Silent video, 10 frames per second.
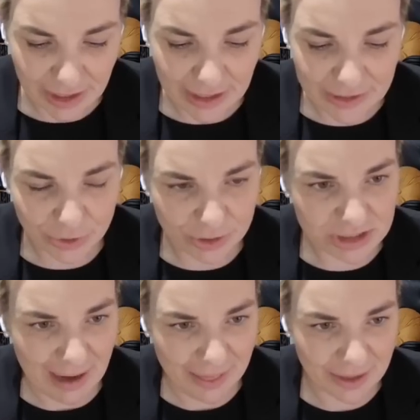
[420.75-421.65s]
It talks
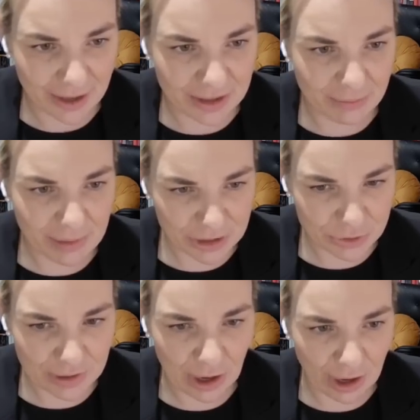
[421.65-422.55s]
about the
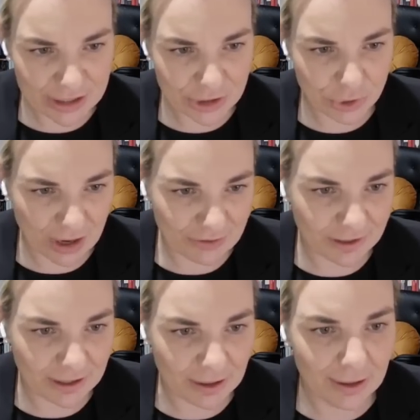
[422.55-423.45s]
military
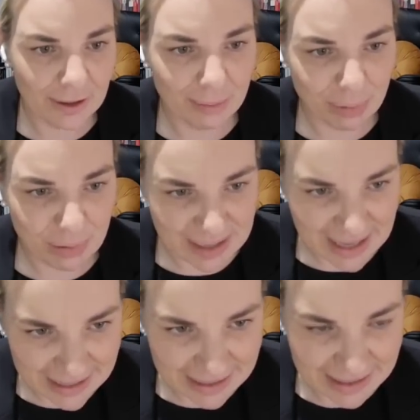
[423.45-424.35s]
hydrographic
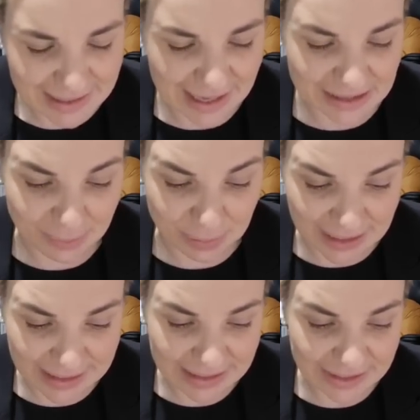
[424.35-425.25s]
planning and how the
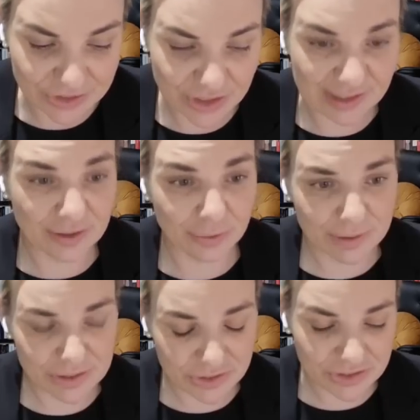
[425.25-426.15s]
planning and certainly the
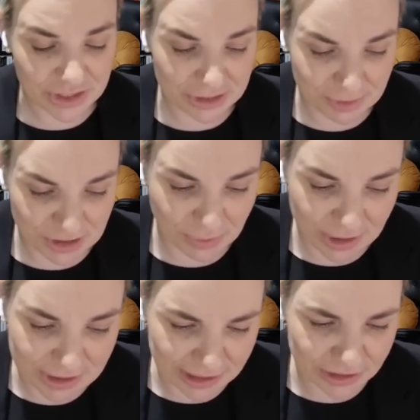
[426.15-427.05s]
risk assessments
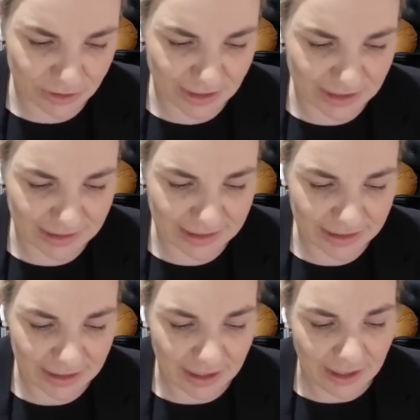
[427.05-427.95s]
weren't done
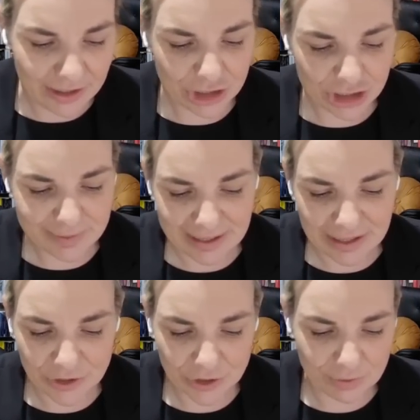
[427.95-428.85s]
correctly. It talks about
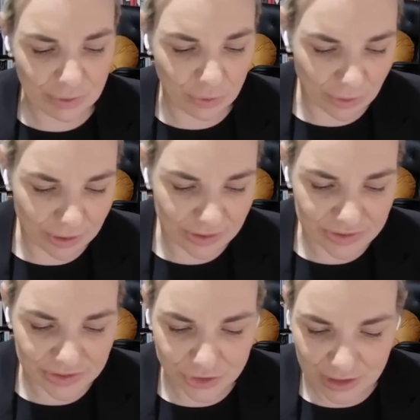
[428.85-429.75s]
issues with orders,
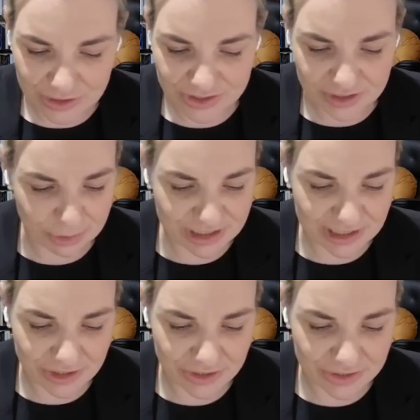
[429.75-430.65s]
instructions and
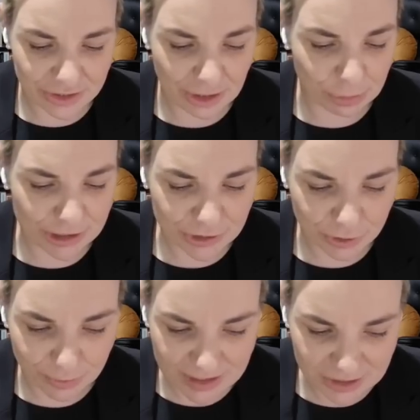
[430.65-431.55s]
procedures, the
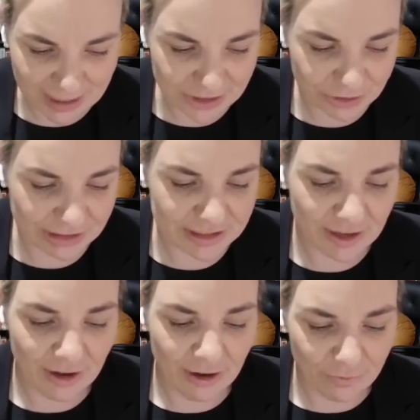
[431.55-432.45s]
operational risk matrix,
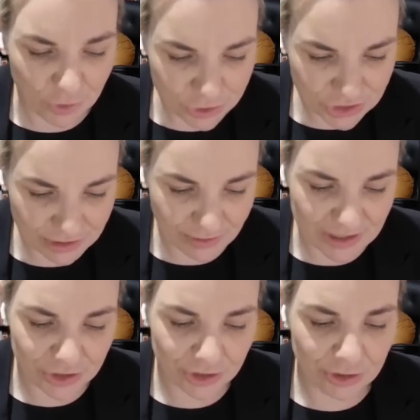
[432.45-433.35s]
force
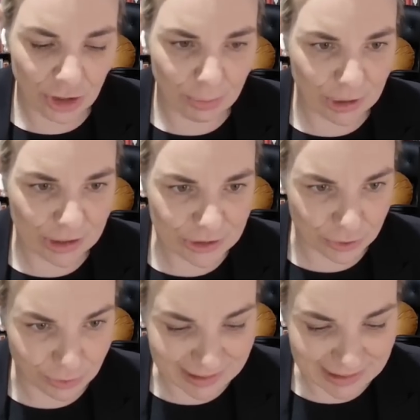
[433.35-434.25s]
generation,
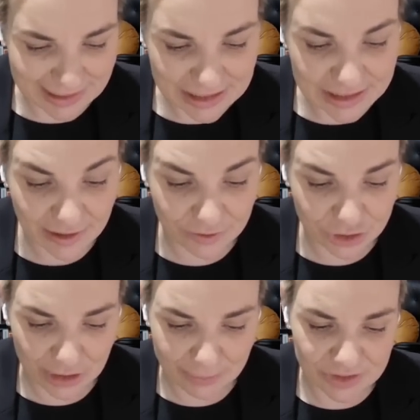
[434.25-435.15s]
operational release of
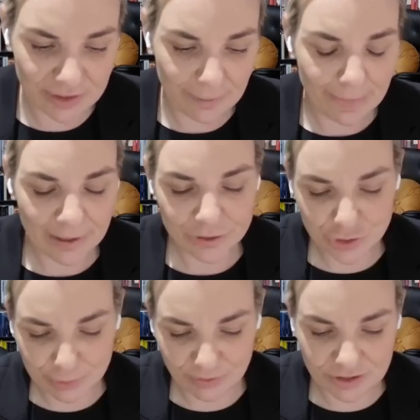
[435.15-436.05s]
ships,
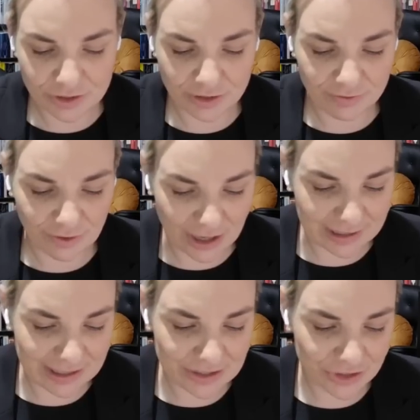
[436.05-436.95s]
supervision,
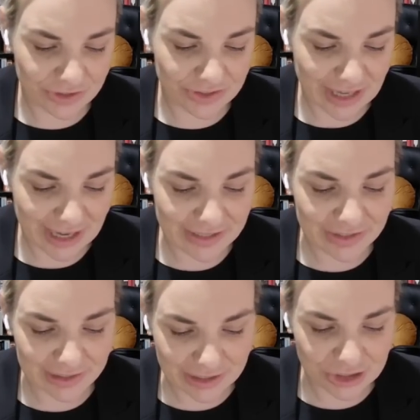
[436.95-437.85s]
violations,
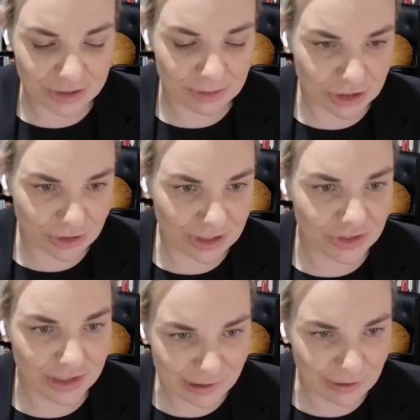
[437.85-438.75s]
haste, leadership,
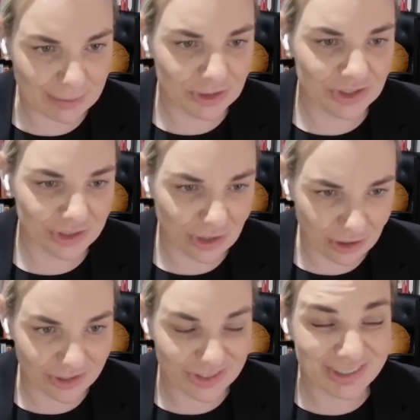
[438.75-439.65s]
distraction, interruptions, and
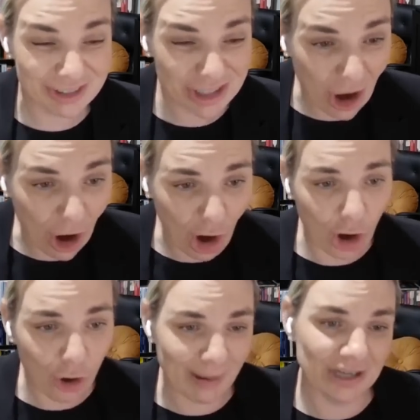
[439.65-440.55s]
hollowness. There is a
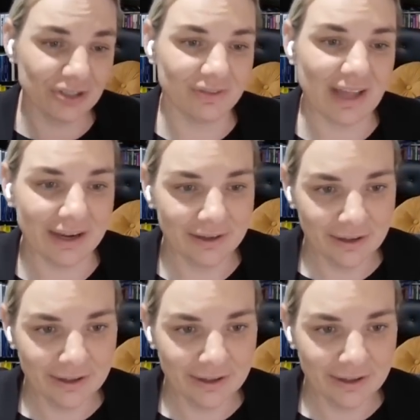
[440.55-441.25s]
whole bunch of that